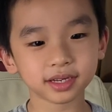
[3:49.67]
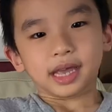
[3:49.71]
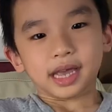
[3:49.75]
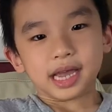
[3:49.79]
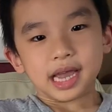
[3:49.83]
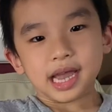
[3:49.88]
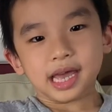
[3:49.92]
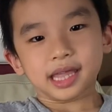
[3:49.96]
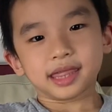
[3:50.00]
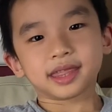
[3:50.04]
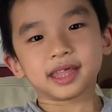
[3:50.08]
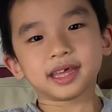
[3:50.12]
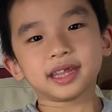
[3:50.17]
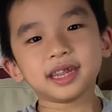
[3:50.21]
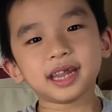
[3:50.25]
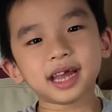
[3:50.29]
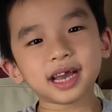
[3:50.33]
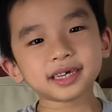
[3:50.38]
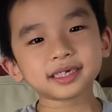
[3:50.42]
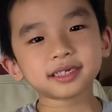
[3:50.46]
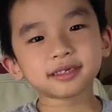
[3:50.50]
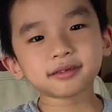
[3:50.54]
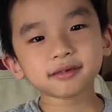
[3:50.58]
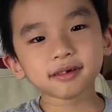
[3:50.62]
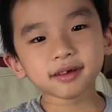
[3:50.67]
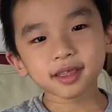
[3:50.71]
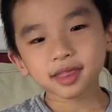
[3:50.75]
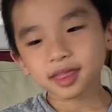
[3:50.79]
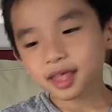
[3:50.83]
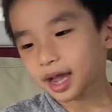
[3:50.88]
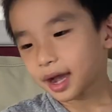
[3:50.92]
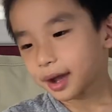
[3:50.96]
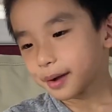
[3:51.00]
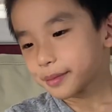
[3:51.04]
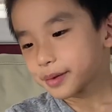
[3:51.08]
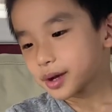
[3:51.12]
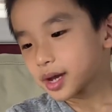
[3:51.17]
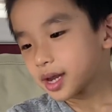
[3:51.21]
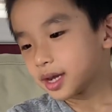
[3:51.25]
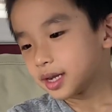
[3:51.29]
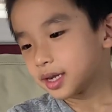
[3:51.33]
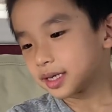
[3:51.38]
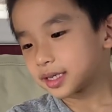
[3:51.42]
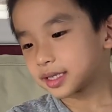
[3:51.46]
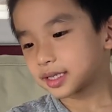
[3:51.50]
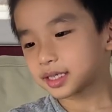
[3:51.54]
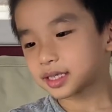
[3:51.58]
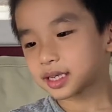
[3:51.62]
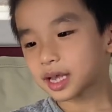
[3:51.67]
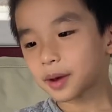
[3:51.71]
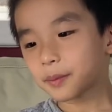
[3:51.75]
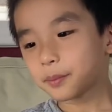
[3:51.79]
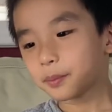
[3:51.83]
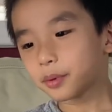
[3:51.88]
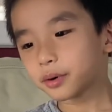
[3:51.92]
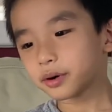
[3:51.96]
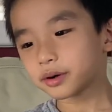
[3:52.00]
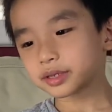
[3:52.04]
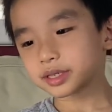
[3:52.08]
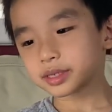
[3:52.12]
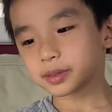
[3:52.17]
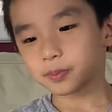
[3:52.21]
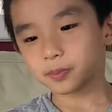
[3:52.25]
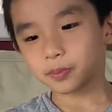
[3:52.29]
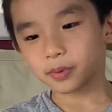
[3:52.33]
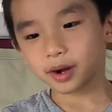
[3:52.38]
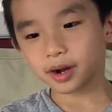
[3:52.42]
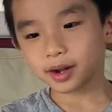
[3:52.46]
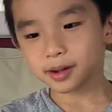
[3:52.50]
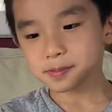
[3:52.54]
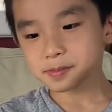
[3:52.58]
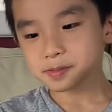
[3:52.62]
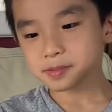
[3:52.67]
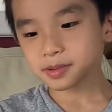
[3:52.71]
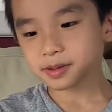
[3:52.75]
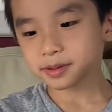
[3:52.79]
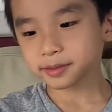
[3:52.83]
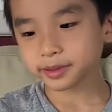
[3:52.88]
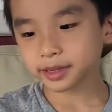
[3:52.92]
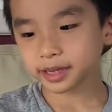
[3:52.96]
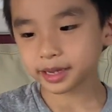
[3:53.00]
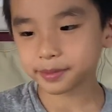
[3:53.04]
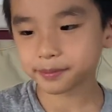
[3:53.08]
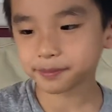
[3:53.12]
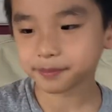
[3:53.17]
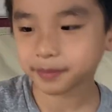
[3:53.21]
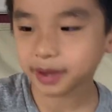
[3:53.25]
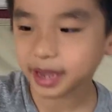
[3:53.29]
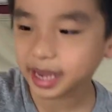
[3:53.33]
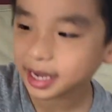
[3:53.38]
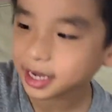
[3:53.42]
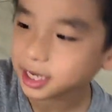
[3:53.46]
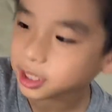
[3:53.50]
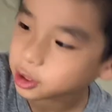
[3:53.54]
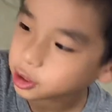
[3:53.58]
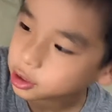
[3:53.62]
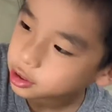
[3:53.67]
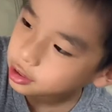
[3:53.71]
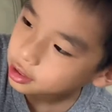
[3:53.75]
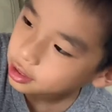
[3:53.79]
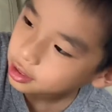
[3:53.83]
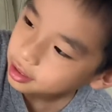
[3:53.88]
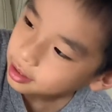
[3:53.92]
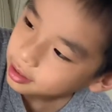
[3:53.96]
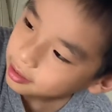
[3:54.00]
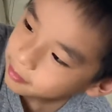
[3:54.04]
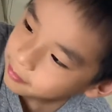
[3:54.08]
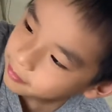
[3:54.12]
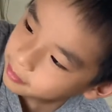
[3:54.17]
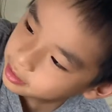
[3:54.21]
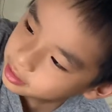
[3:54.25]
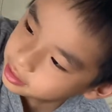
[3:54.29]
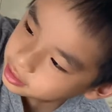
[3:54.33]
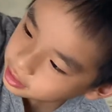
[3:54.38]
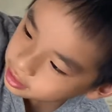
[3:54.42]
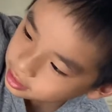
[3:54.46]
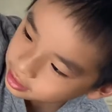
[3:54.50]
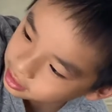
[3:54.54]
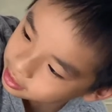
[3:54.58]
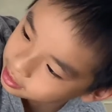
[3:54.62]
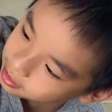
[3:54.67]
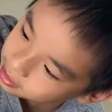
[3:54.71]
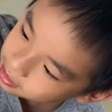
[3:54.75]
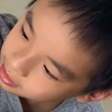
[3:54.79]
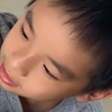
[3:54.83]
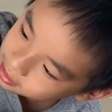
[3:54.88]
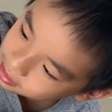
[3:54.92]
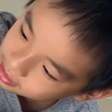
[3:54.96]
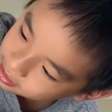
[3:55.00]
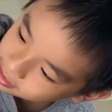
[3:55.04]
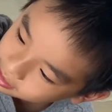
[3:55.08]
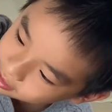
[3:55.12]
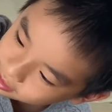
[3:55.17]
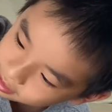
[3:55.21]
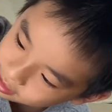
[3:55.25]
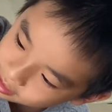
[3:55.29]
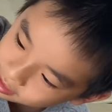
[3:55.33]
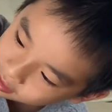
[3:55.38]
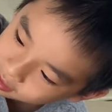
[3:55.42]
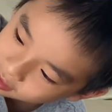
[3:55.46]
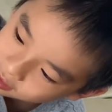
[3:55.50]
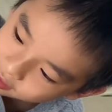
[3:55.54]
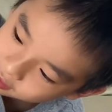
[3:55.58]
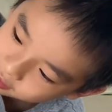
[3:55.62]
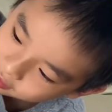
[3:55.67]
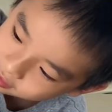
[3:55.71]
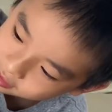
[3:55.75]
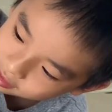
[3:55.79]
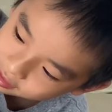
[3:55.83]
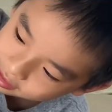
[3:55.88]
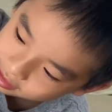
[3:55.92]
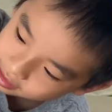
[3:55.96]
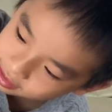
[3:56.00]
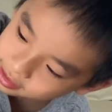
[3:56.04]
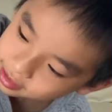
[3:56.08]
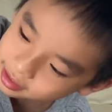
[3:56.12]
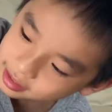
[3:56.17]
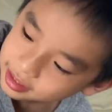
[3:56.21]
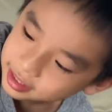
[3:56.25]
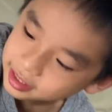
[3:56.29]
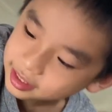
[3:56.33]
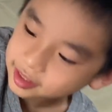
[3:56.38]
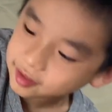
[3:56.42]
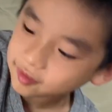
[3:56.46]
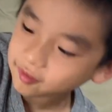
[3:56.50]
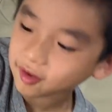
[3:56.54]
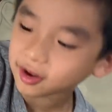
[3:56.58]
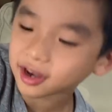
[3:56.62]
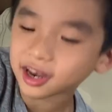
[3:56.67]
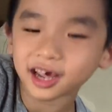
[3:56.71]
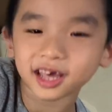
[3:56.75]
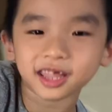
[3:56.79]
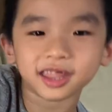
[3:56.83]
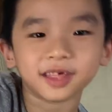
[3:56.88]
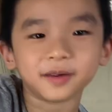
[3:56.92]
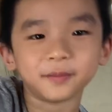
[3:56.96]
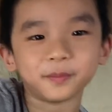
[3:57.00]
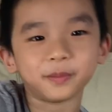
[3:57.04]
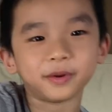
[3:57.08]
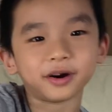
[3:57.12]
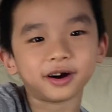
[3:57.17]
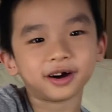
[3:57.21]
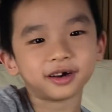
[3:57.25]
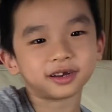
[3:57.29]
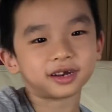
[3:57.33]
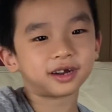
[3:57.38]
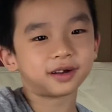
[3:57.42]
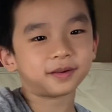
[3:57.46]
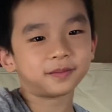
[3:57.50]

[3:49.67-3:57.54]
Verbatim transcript: And the next one that I'm going to assemble is probably Major, which is this one on the bottom.